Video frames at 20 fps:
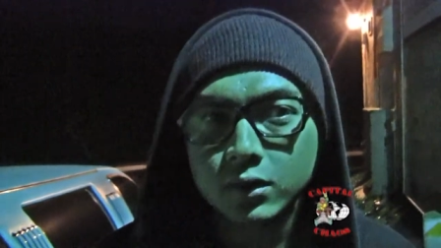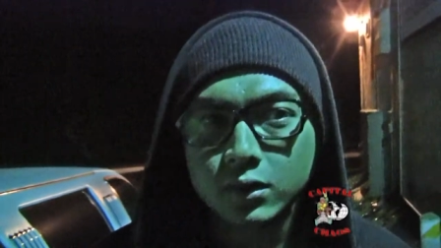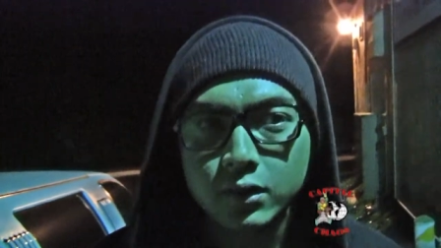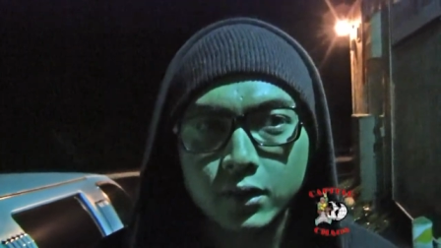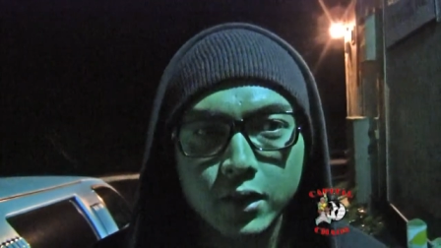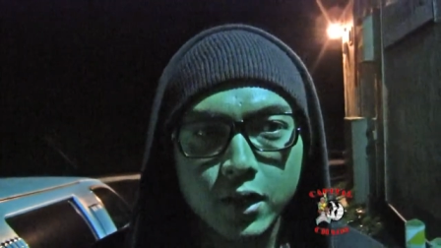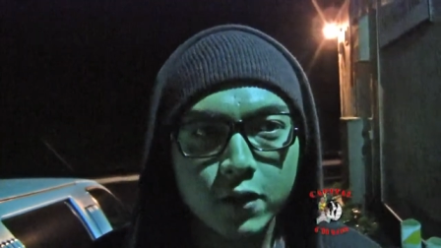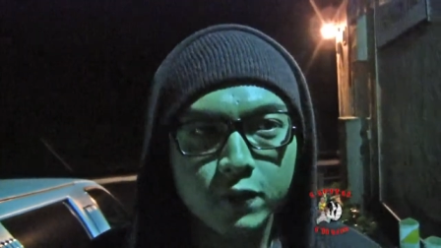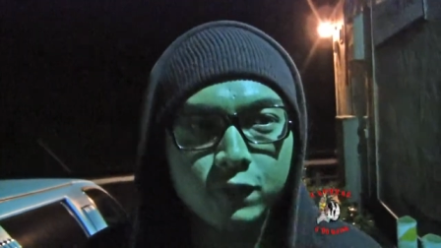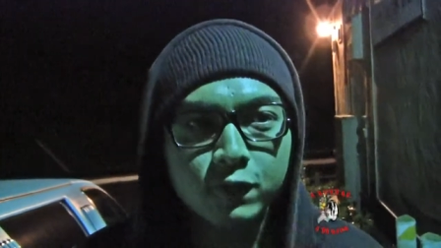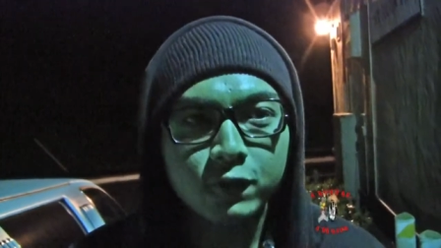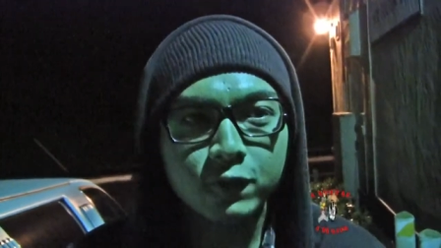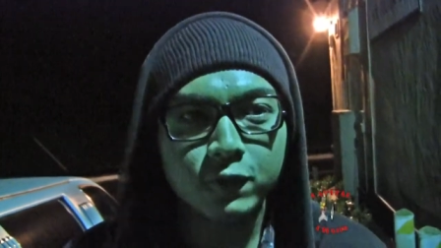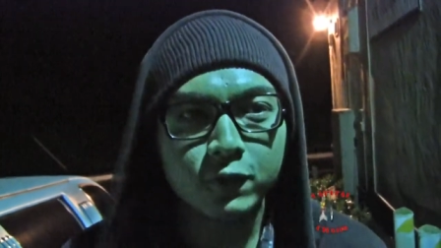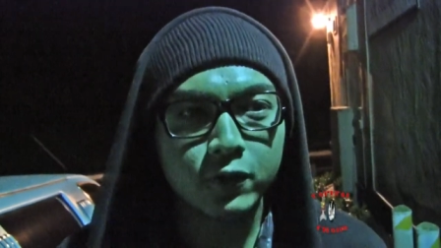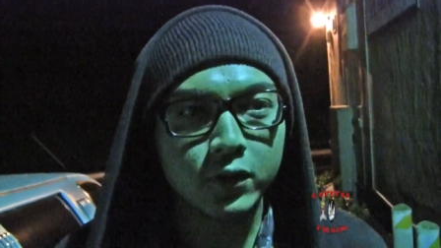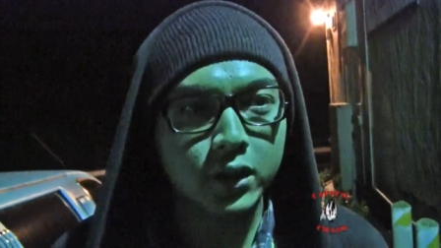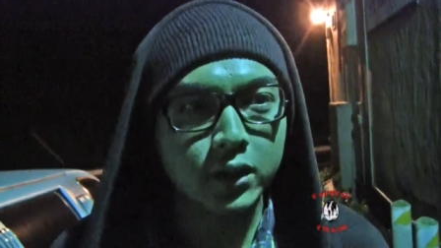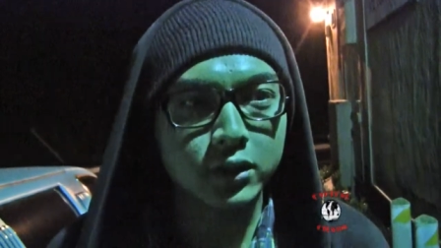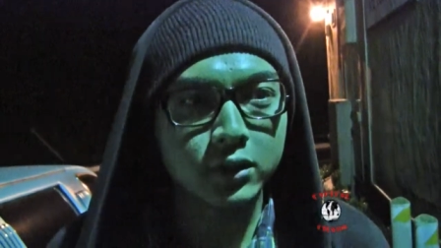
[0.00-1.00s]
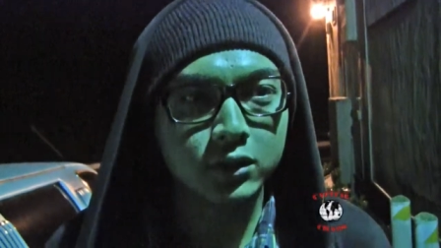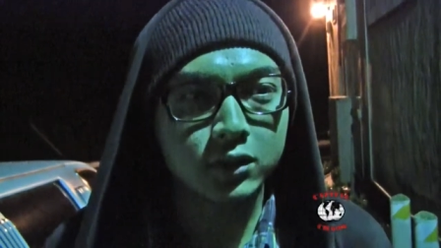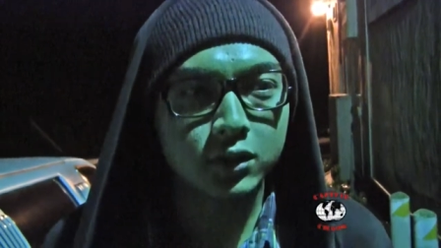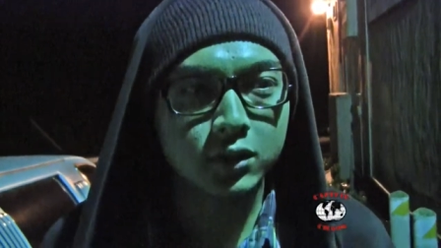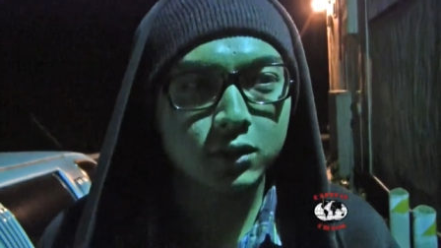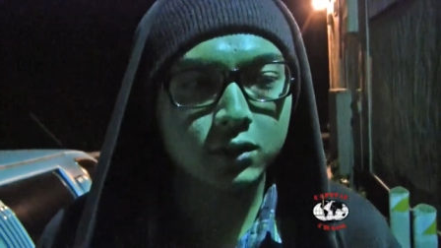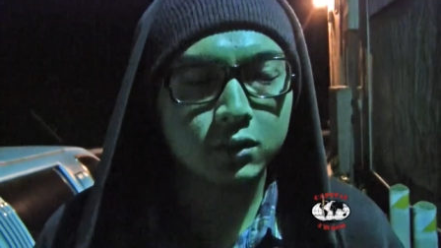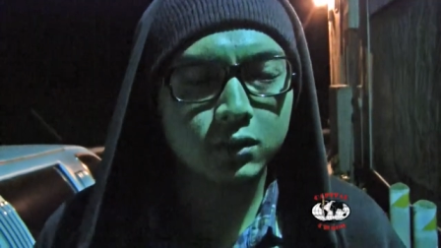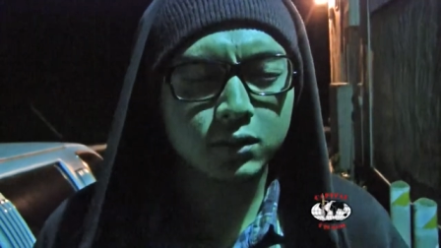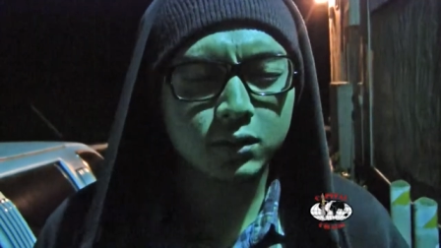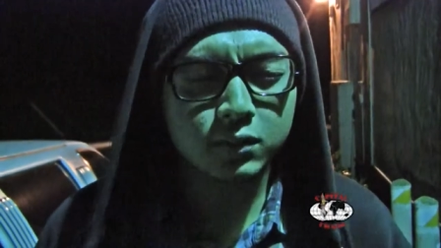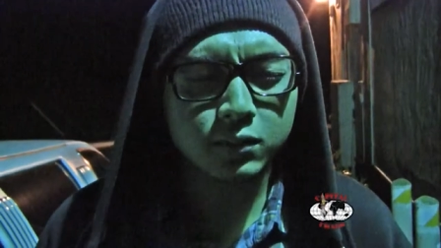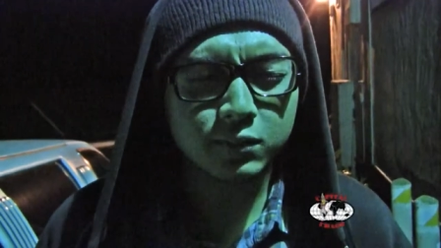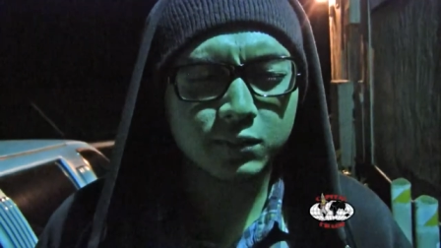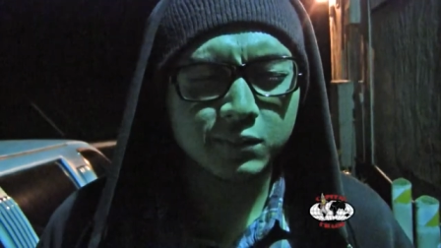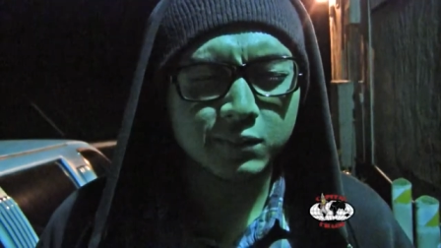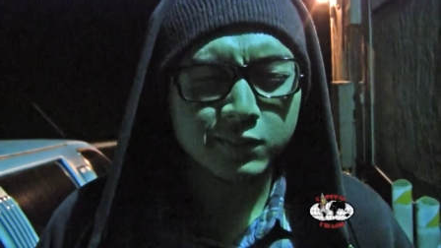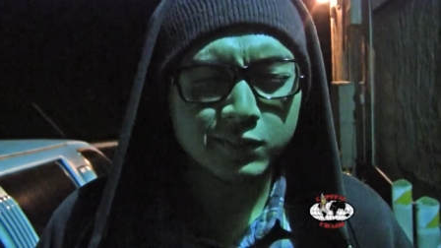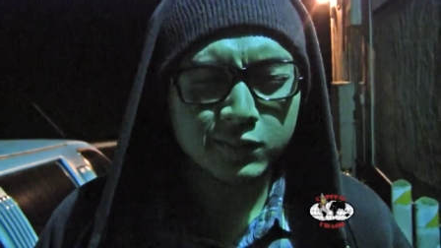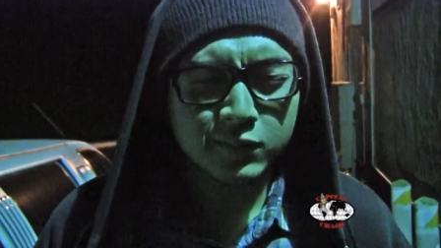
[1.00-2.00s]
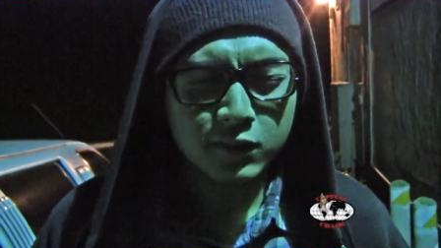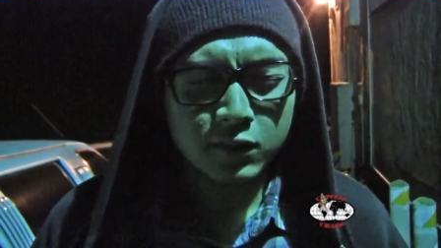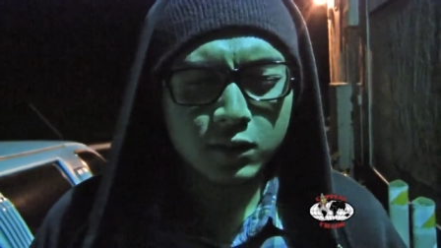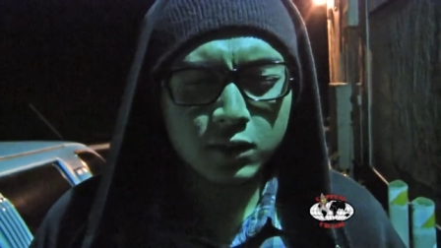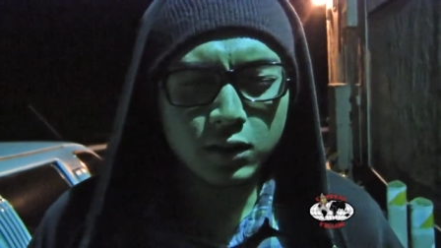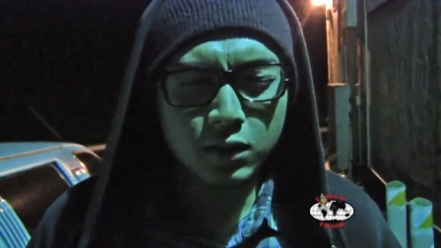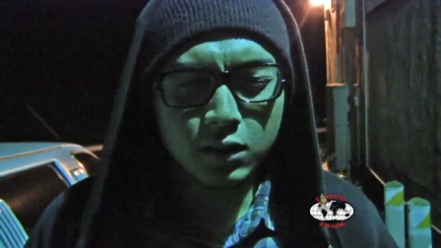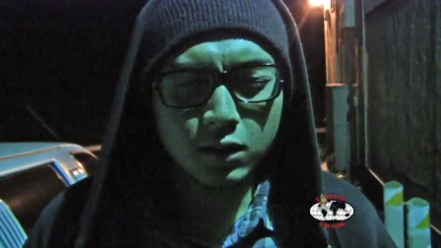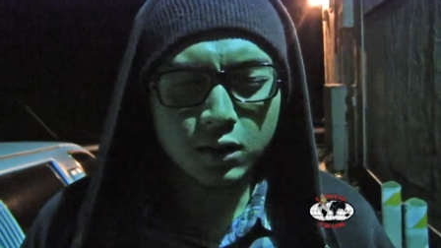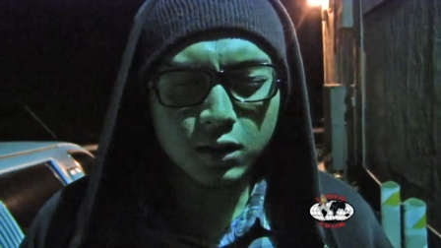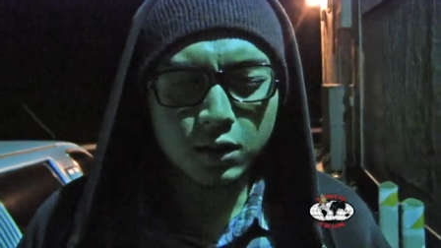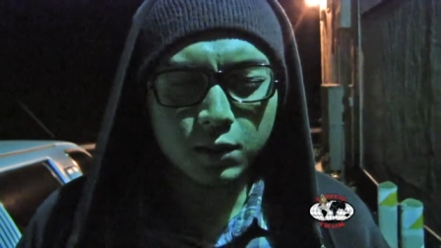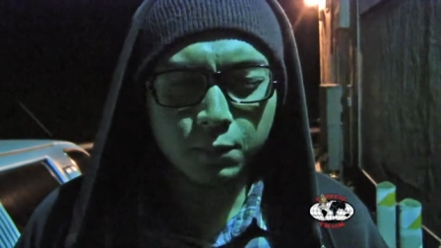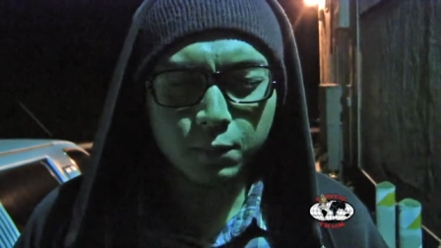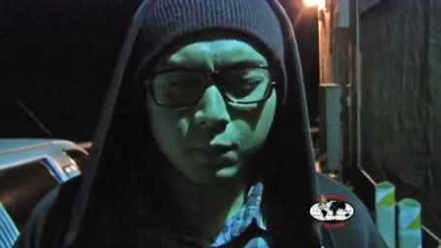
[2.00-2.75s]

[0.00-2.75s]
oh, Death, oh, yeah, yeah, Angel, uh,